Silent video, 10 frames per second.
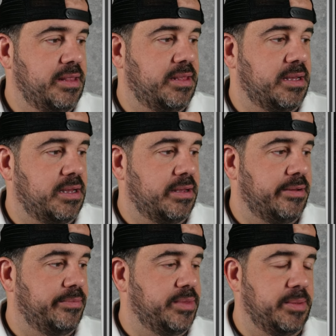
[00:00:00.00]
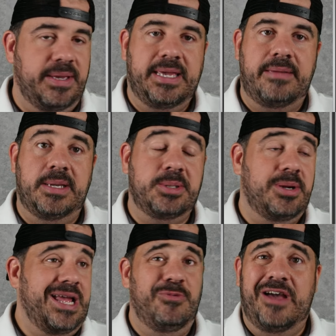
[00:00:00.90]
the big game
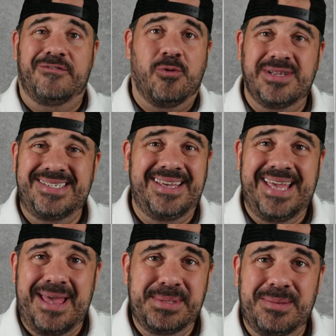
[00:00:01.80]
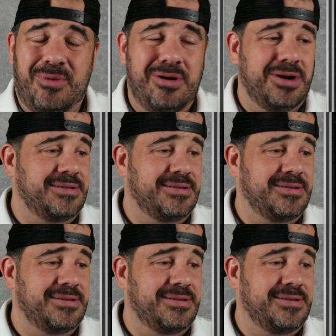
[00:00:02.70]
yesterday, and we got 14 games tomorrow.